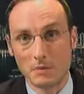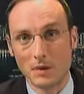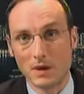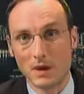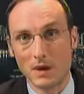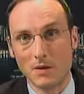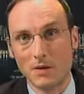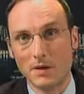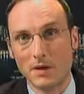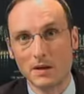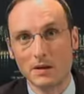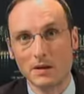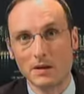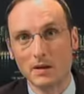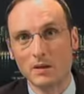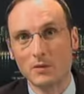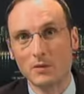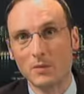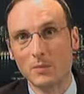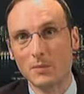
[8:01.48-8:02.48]
you know the the
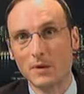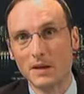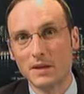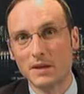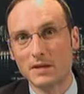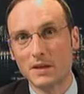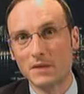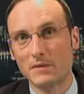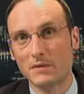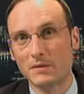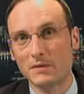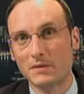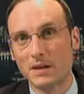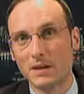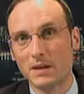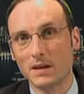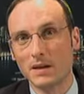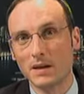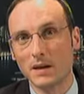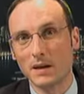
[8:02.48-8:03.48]
Europeans haven't
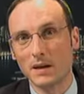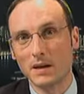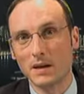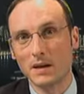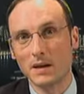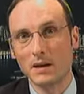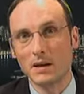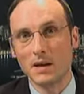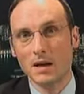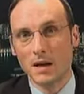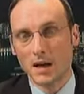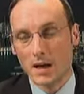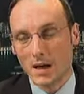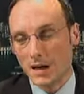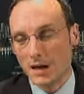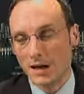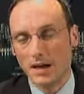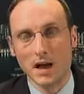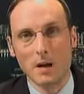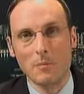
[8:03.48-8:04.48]
really Uh,
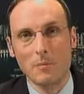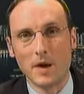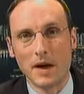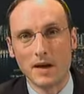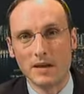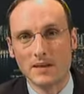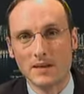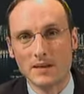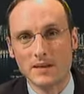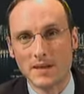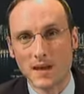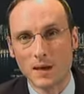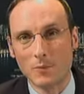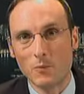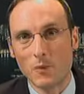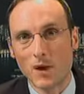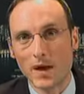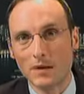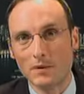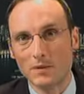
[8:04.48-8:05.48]
come back the same
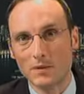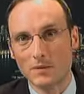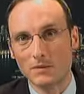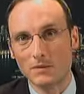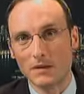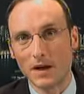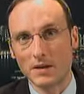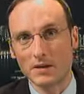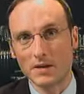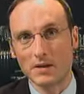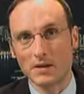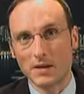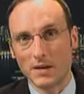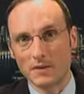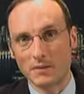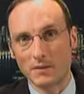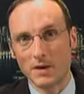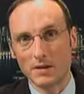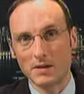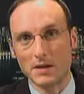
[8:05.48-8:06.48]
way to the Russians as
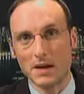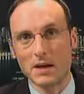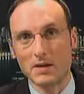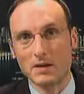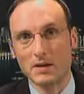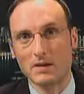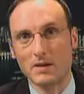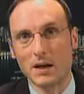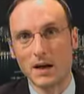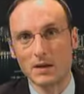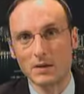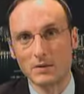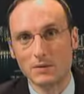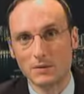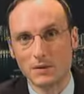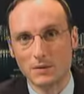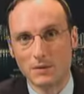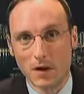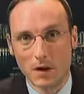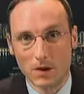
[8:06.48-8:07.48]
Russia has tried to
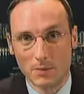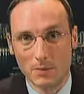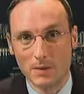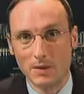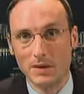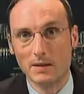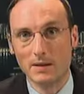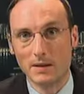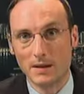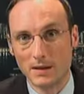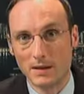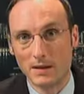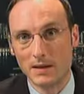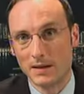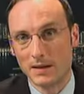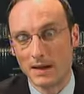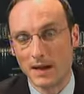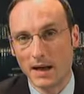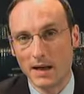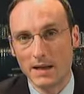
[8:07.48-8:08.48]
develop the, the, the
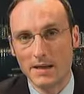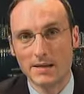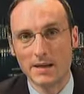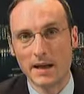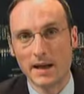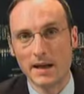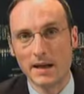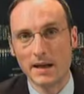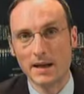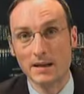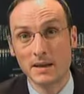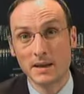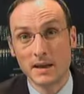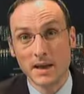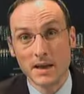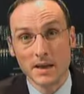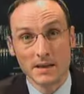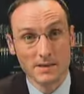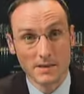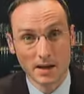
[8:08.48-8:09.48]
ties. And then
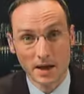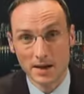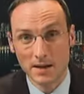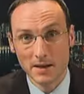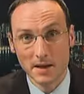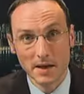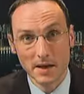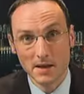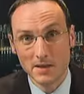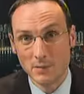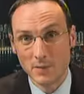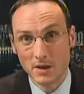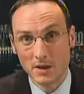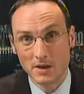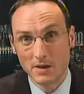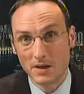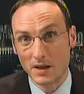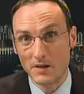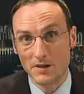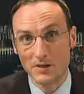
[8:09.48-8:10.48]
China has been
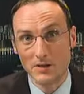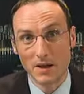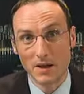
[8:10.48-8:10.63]
just